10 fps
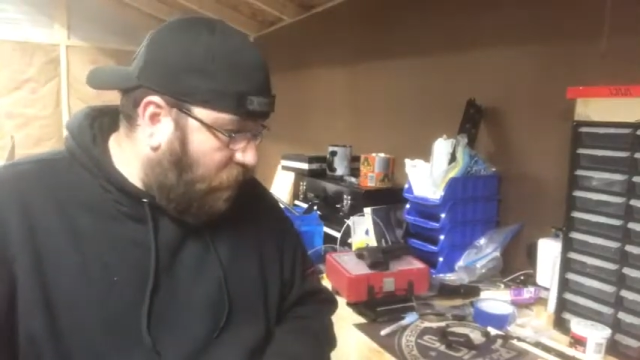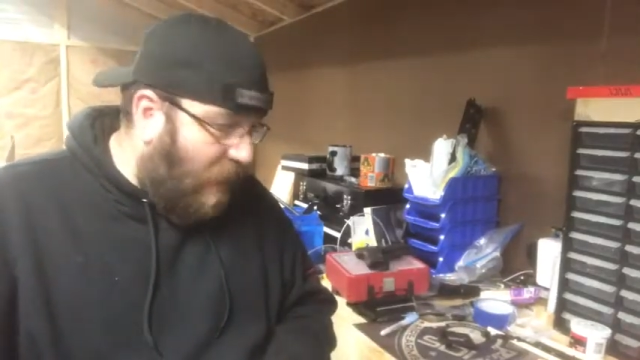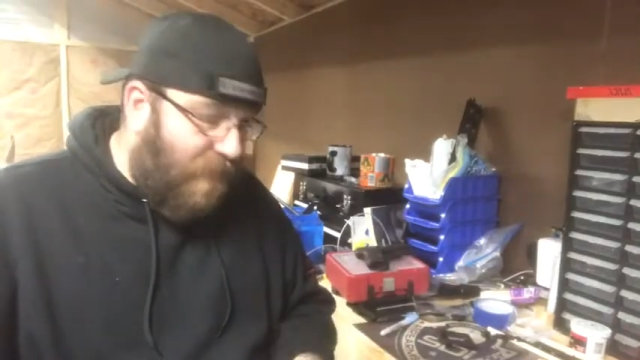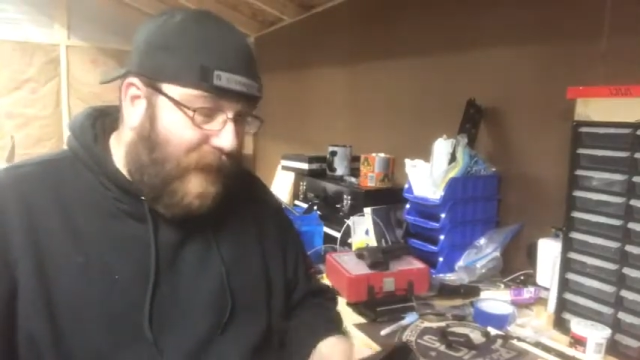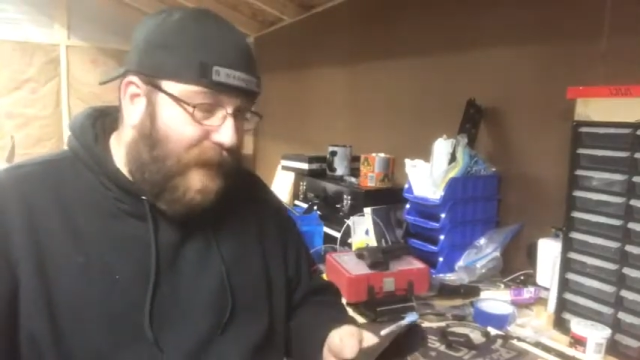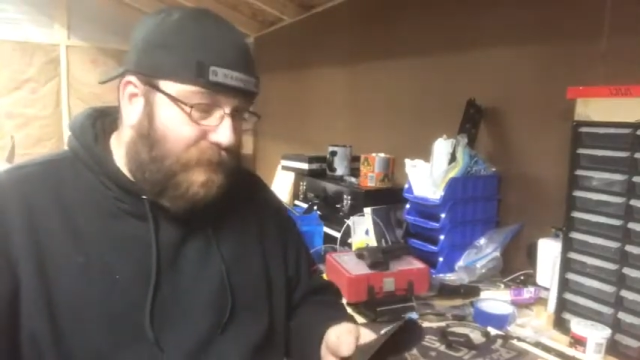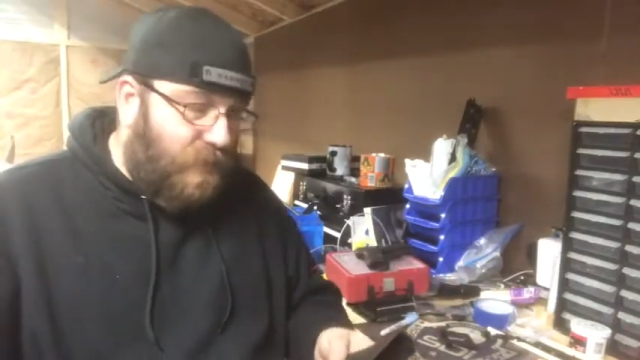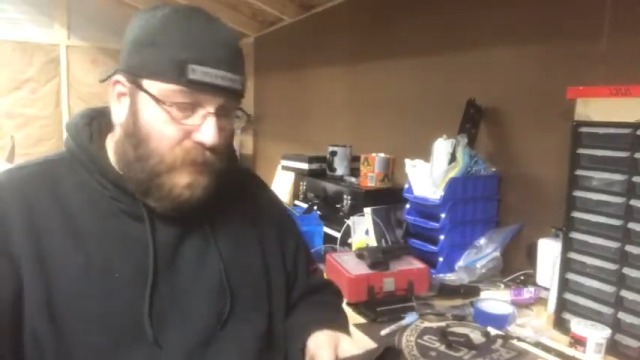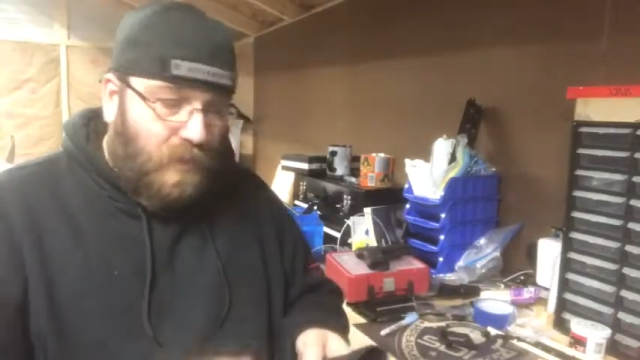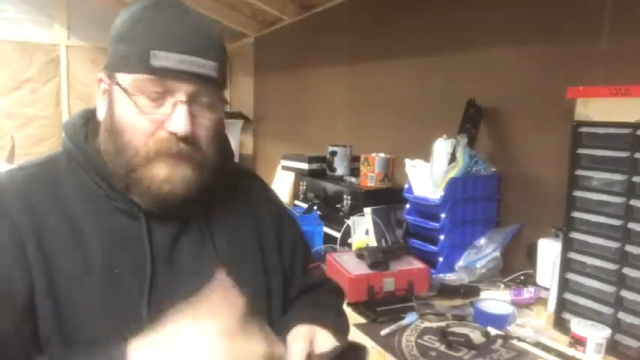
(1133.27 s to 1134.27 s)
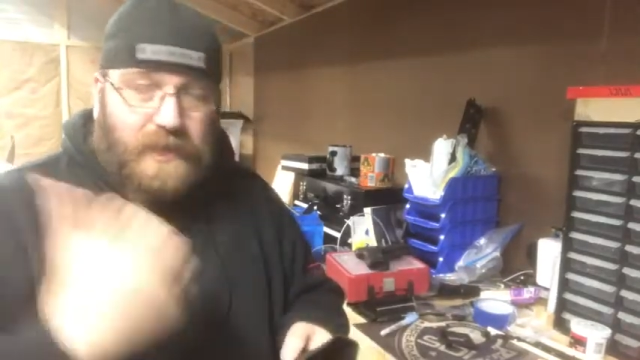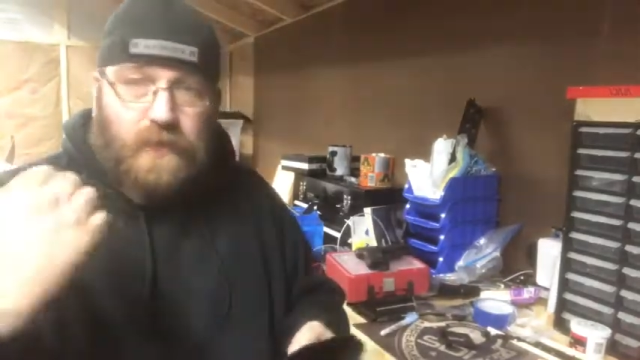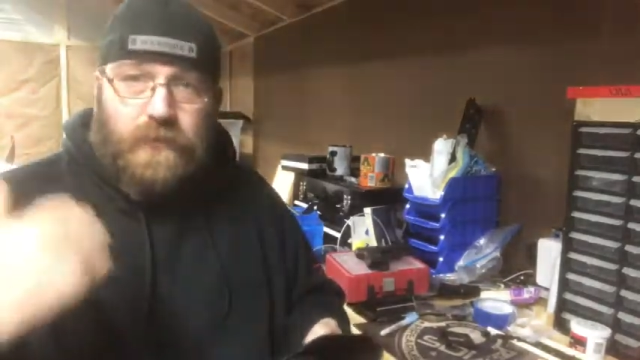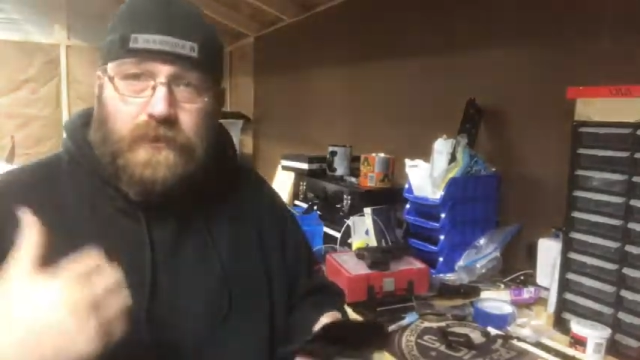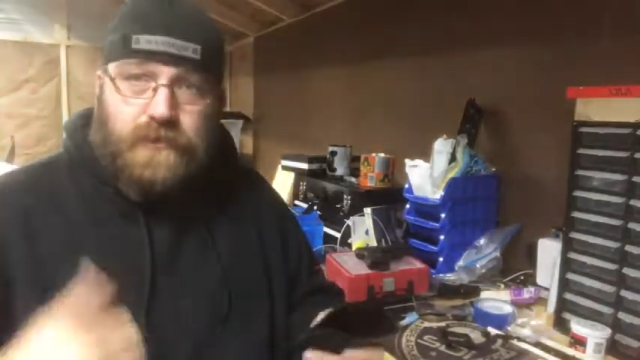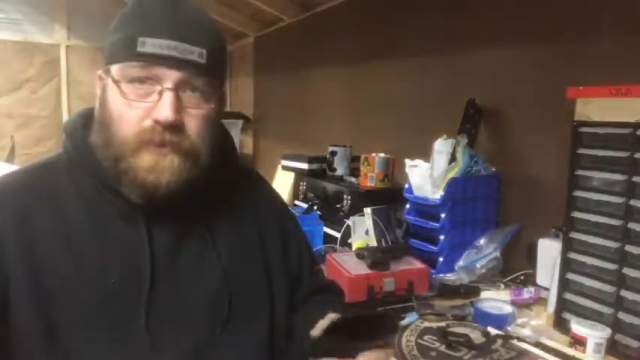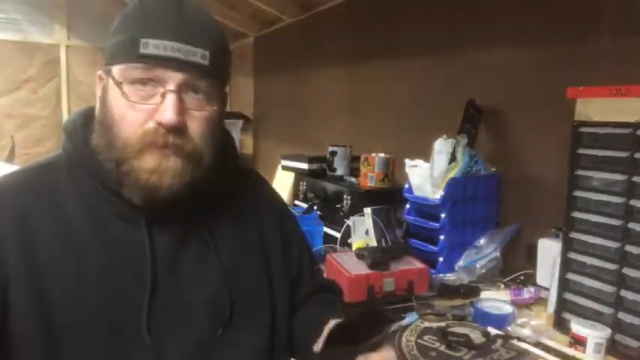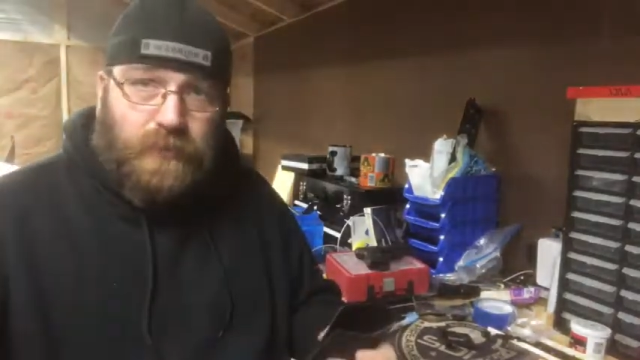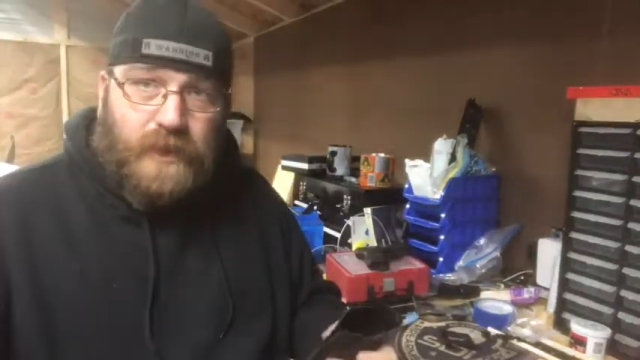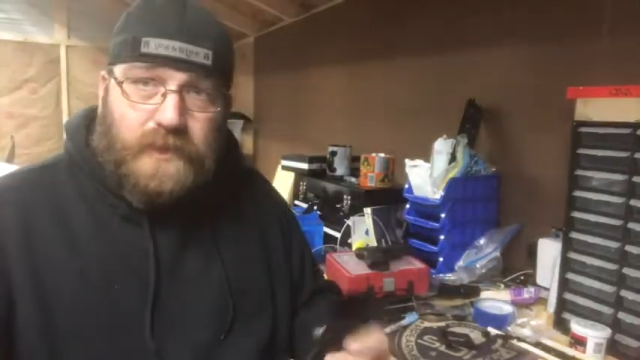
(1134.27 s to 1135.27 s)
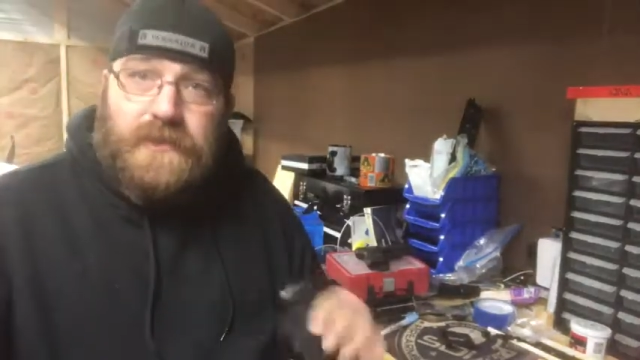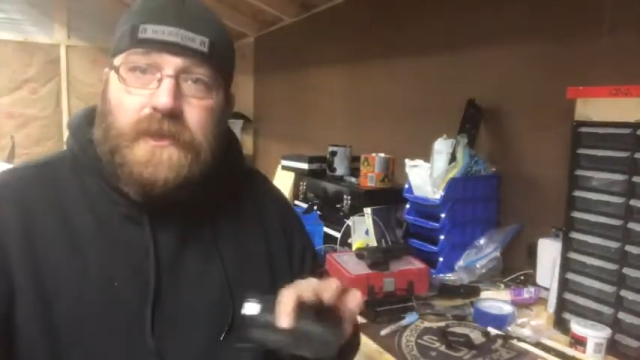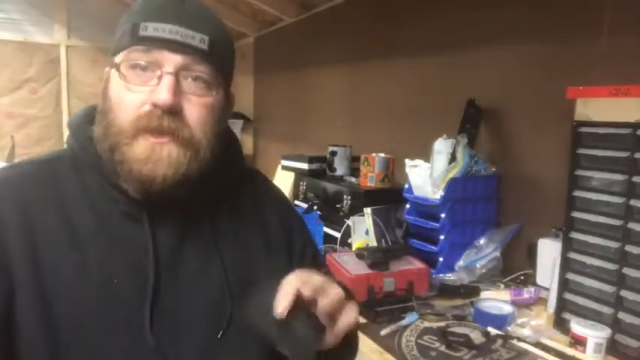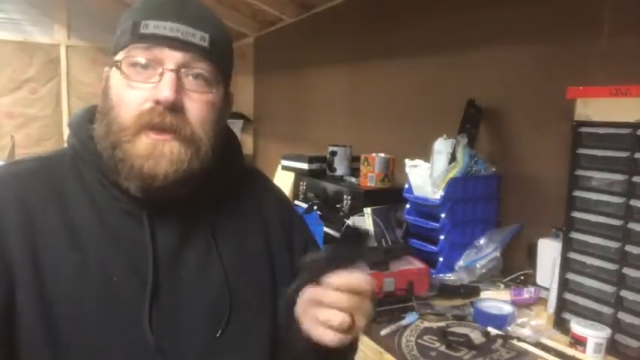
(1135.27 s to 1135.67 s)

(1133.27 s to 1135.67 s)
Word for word: If I have to, I'll go back over to the drill press